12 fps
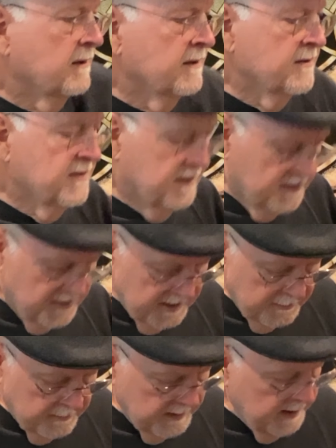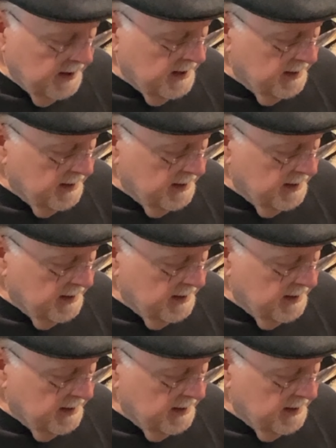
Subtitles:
Let's just see what we got